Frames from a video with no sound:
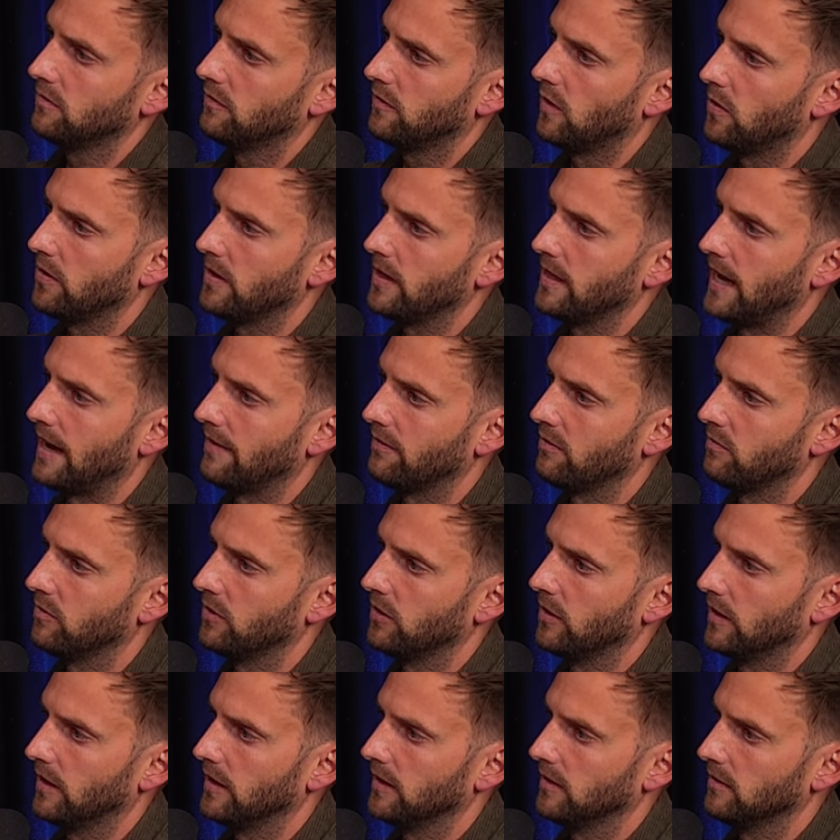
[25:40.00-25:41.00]
and Fogarty haven't
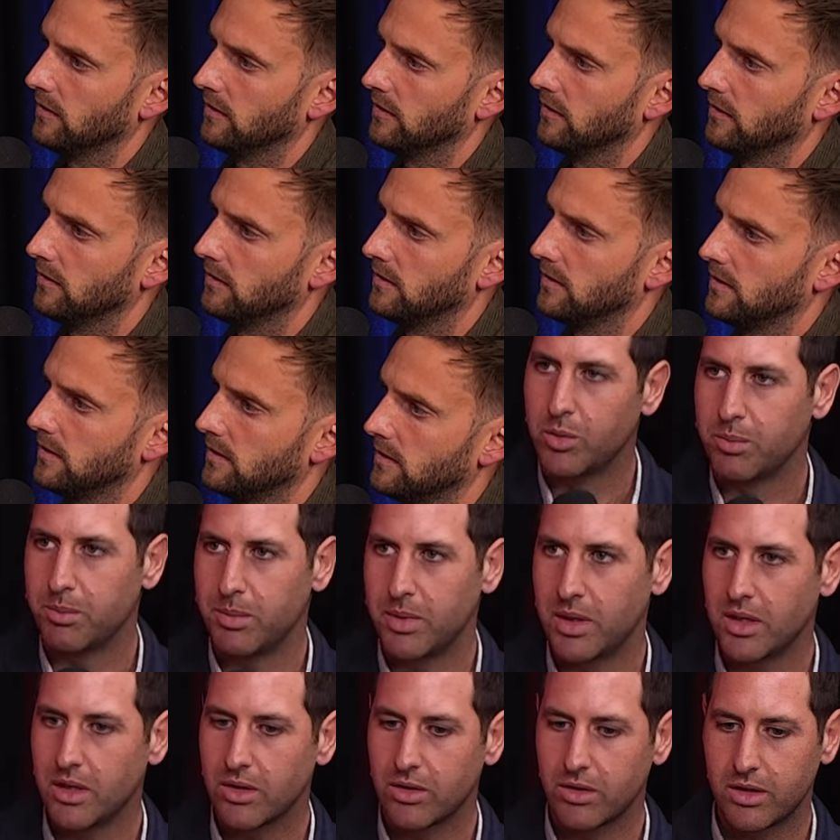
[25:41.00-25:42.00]
really. Well,
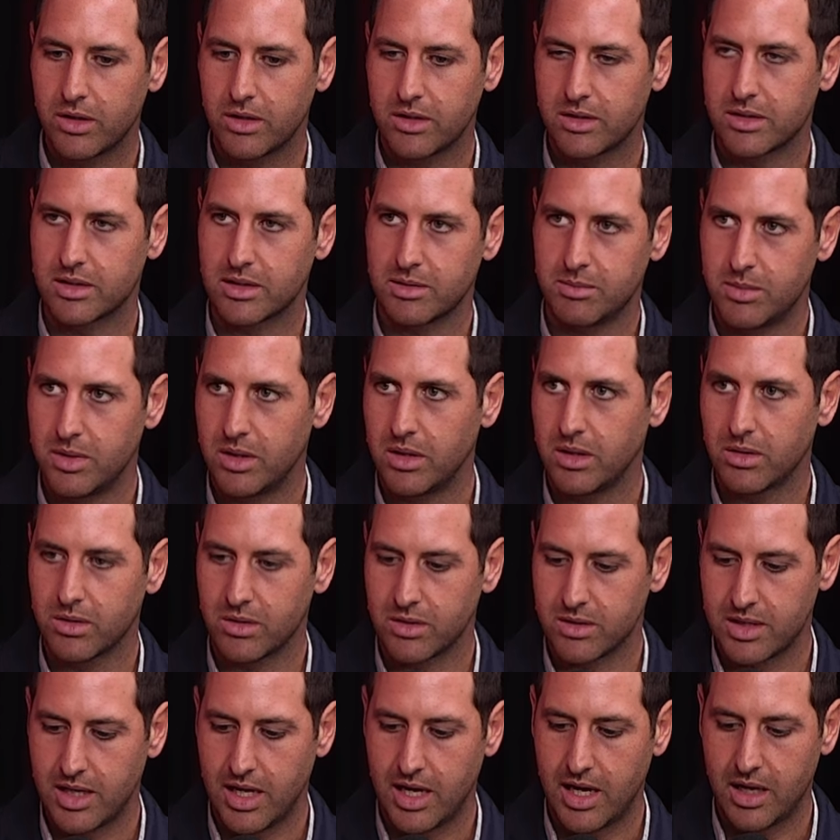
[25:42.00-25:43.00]
Miller it's
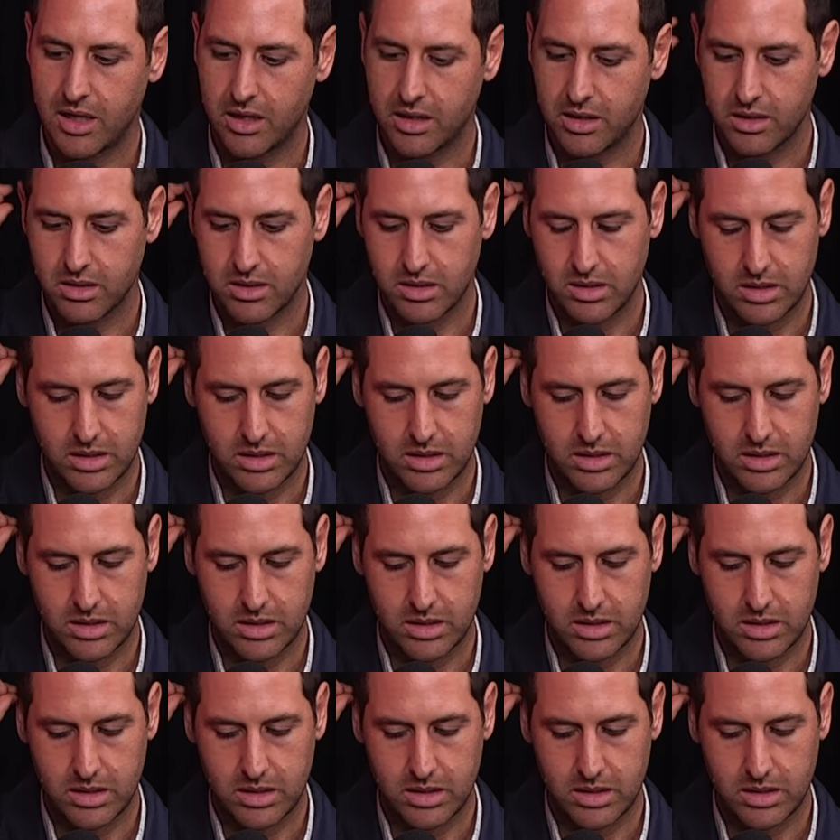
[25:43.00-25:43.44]
Miller is out.